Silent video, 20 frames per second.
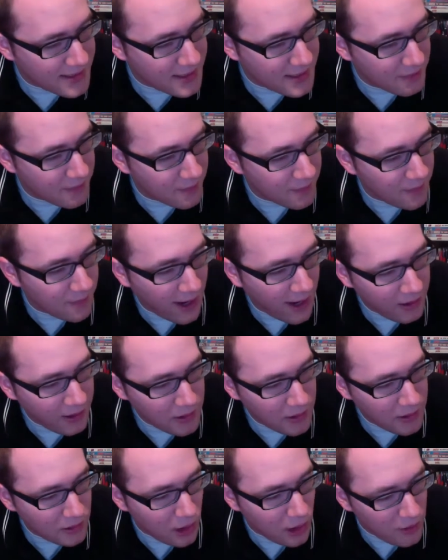The
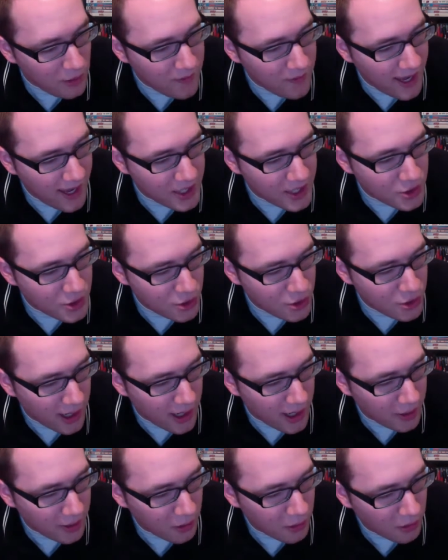violent love-hate
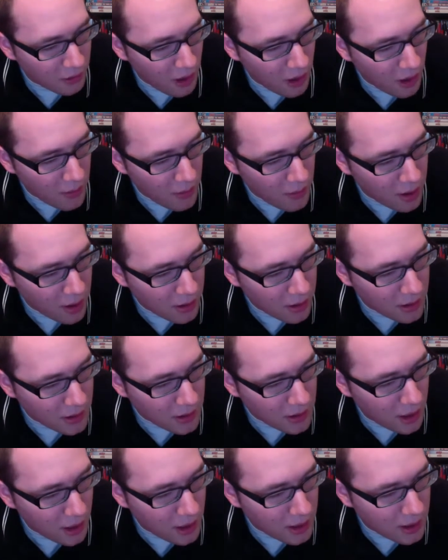triangle among
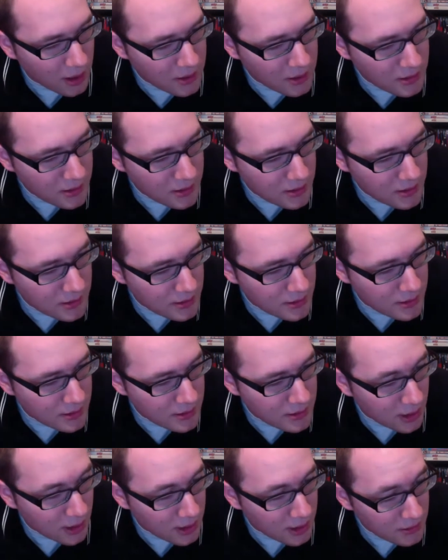I
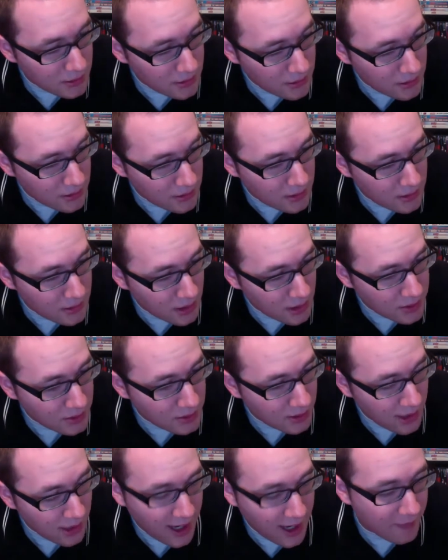
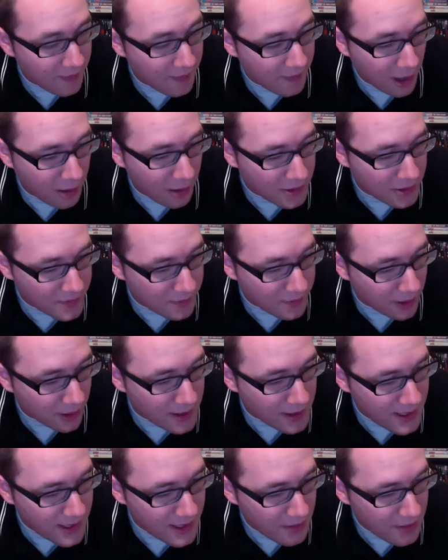have always forgot
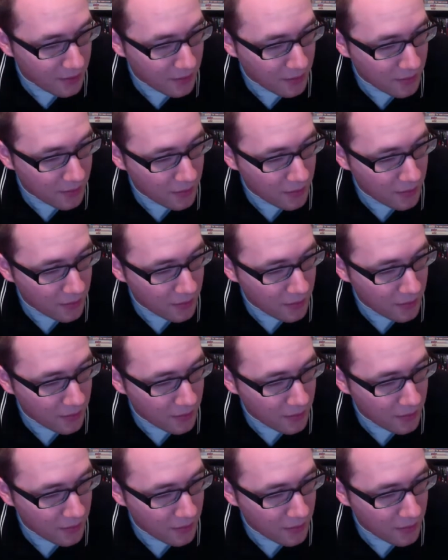his name.